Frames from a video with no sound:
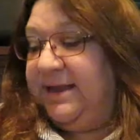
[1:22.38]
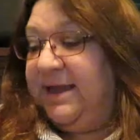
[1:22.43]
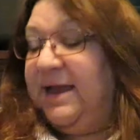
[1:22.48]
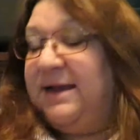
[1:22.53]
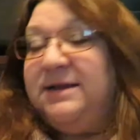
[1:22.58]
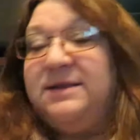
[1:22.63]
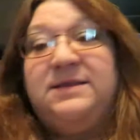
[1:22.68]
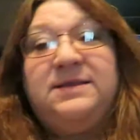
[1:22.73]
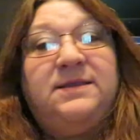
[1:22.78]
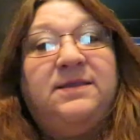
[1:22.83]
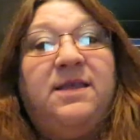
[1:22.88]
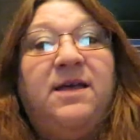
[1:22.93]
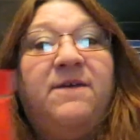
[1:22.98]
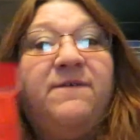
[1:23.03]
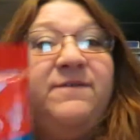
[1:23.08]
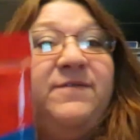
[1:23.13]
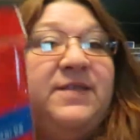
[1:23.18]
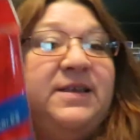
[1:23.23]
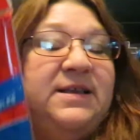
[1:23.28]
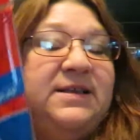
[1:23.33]
I just
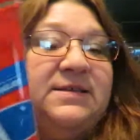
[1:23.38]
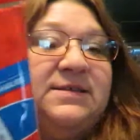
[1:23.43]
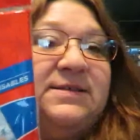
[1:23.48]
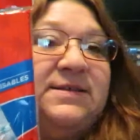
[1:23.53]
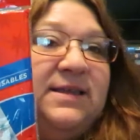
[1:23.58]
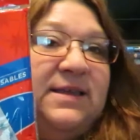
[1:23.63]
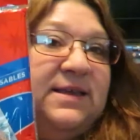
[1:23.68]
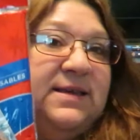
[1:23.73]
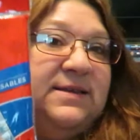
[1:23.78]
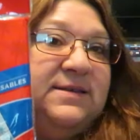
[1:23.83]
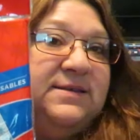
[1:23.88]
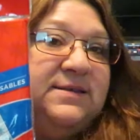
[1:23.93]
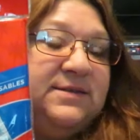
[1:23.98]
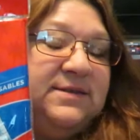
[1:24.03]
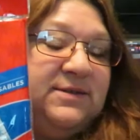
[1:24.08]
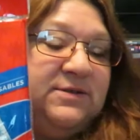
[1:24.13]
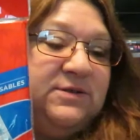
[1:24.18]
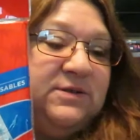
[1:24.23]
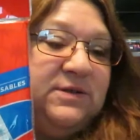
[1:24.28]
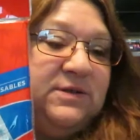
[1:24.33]
love these things.
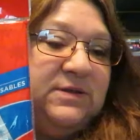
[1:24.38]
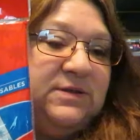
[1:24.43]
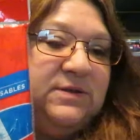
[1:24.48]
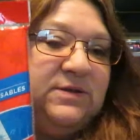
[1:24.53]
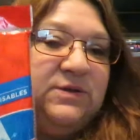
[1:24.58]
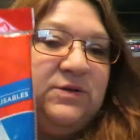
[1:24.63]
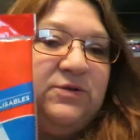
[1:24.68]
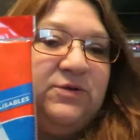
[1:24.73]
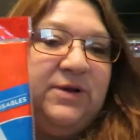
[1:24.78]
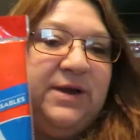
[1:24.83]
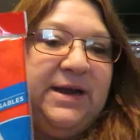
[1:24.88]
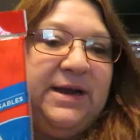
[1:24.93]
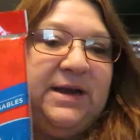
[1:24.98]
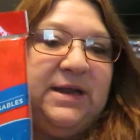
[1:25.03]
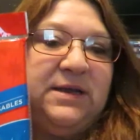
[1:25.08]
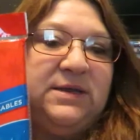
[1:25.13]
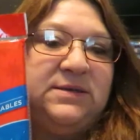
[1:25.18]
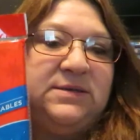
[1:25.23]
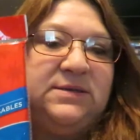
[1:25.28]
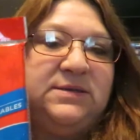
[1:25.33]
They're just the
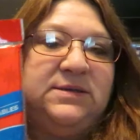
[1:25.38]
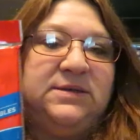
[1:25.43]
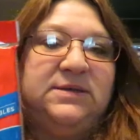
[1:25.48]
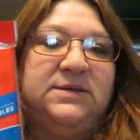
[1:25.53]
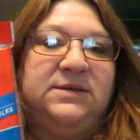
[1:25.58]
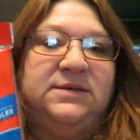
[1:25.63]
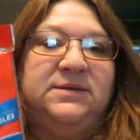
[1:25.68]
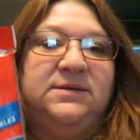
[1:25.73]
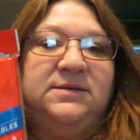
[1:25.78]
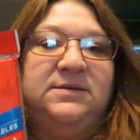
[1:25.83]
greatest.